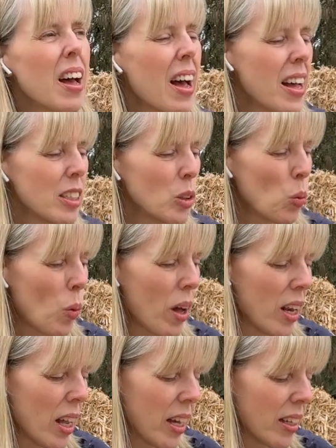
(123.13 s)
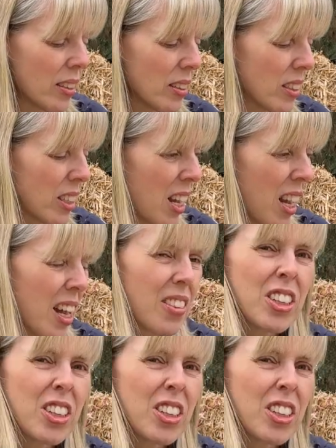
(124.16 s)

as well as the